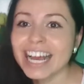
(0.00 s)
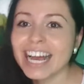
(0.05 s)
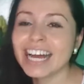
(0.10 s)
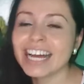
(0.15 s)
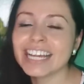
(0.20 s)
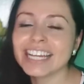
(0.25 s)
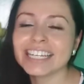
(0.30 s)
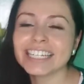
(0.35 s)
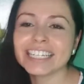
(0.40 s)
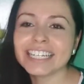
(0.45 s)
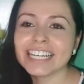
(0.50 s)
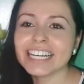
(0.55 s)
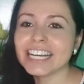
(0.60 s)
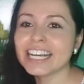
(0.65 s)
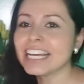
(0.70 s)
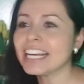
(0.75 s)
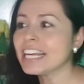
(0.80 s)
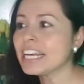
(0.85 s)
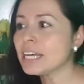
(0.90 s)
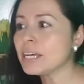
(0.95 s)
And
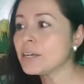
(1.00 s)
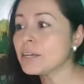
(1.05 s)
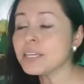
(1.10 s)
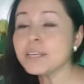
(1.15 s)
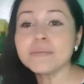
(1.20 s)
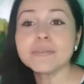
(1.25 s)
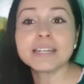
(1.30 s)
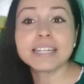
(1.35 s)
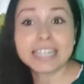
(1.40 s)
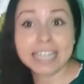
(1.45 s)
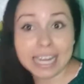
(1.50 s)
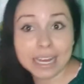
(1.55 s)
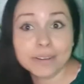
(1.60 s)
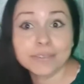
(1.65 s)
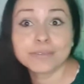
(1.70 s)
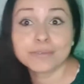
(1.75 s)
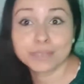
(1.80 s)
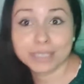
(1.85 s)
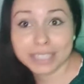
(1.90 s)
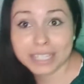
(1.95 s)
even
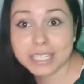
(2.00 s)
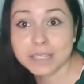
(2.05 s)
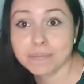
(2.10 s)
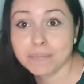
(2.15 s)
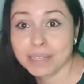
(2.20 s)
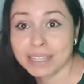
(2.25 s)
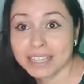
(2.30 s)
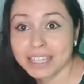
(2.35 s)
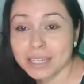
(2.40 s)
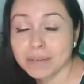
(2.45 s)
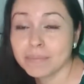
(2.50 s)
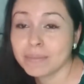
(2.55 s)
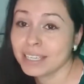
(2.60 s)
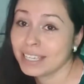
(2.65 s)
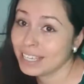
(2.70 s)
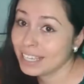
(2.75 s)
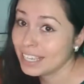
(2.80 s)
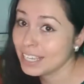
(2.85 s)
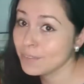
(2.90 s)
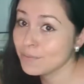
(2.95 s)
now with this pandemic,
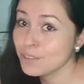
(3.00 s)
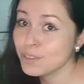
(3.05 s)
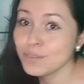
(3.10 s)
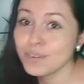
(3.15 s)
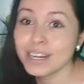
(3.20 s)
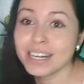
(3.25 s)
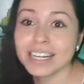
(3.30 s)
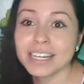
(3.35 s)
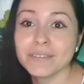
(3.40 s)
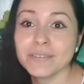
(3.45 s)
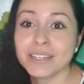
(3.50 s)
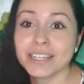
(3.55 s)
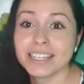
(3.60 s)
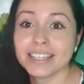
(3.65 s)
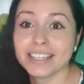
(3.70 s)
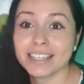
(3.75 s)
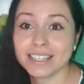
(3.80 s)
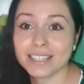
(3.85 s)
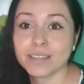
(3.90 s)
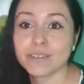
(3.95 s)
if you are living
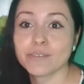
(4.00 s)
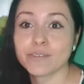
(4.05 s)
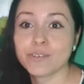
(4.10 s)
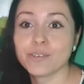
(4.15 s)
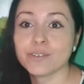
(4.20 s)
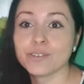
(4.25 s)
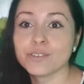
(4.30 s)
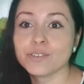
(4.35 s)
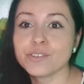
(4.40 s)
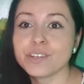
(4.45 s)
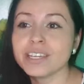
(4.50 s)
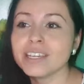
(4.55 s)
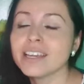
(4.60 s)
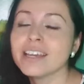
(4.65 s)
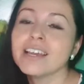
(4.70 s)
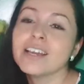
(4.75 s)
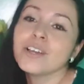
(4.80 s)
in the same country,